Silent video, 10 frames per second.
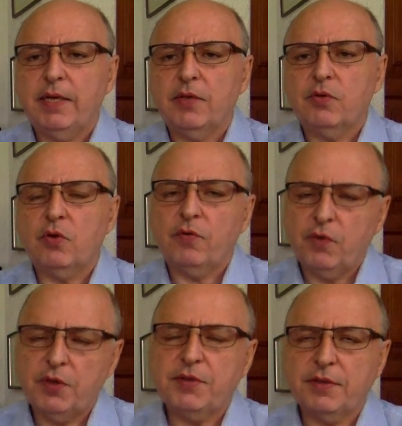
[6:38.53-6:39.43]
So
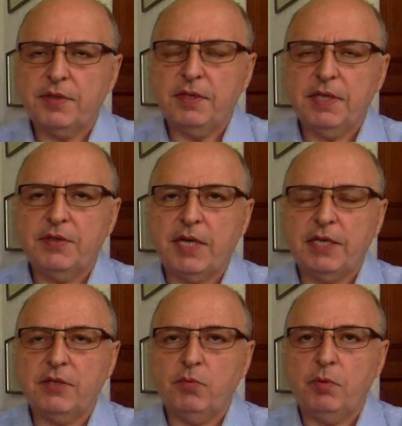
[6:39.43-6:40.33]
for instance, in this
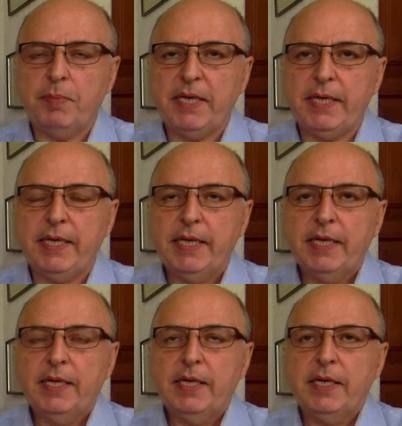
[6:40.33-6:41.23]
case, it would be
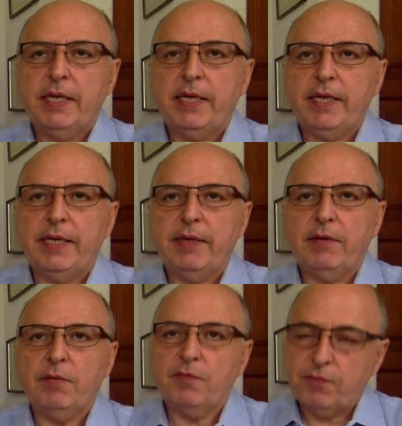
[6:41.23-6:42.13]

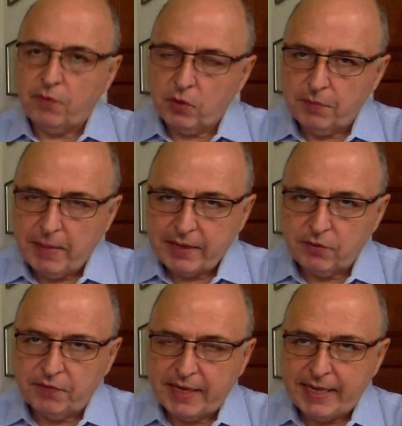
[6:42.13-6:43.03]
for the
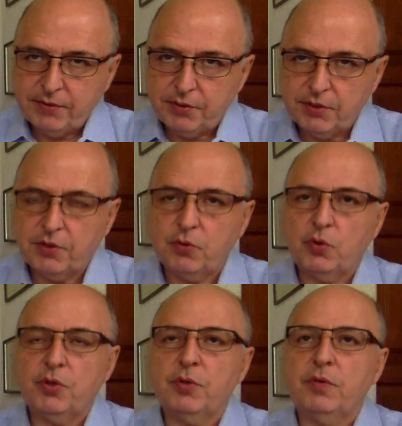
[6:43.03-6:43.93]
microfinancial
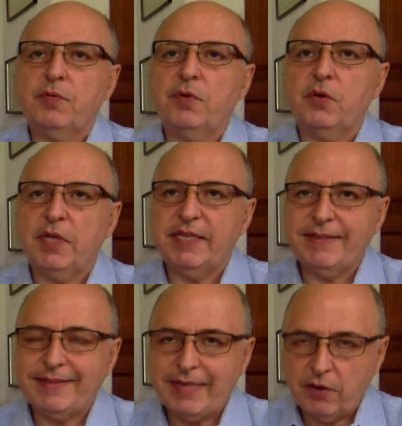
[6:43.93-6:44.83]
institution for
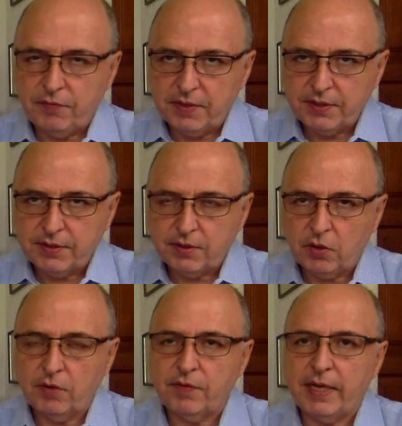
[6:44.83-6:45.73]
this service
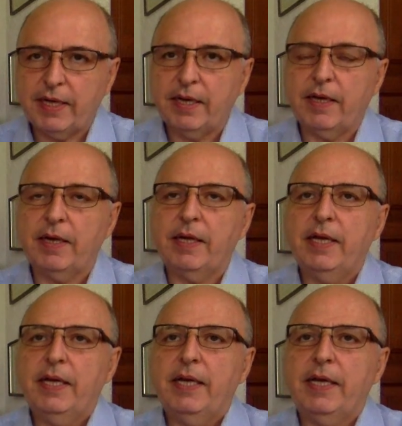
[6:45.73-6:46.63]
of
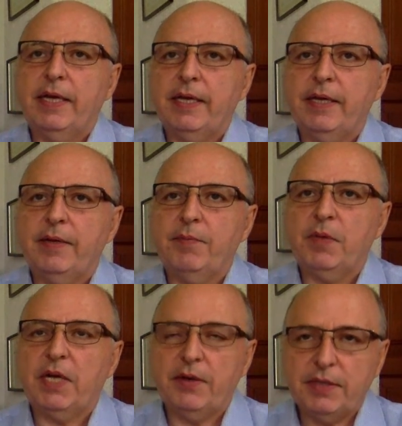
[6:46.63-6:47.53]
a
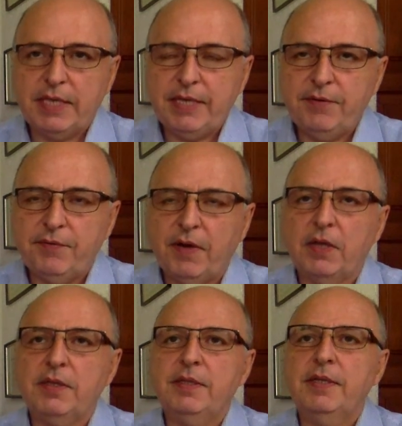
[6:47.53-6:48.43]
guarantee
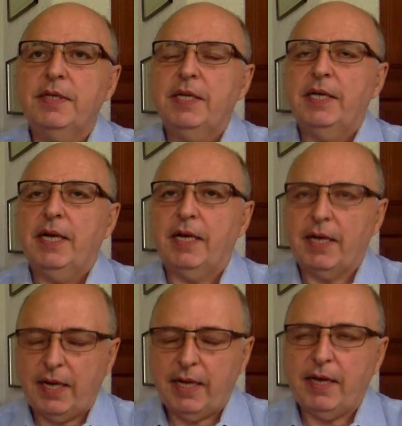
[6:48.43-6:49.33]
fund,
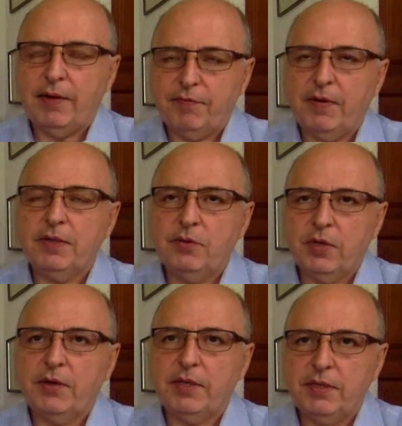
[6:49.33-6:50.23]
a fund to
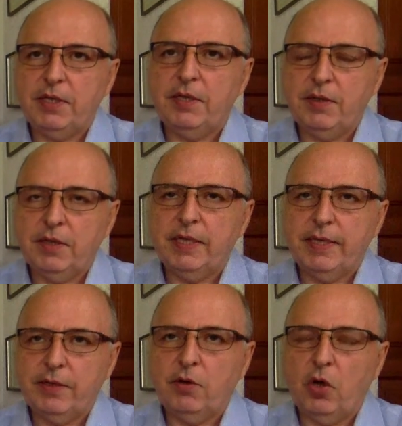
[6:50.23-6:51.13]

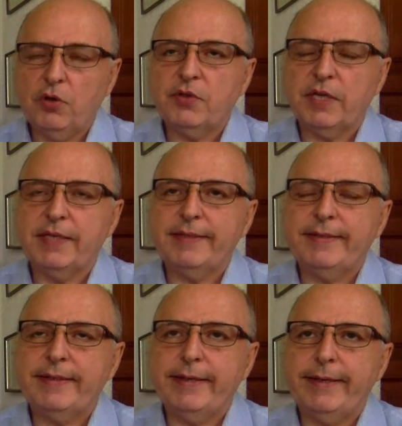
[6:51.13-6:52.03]
guarantee losses.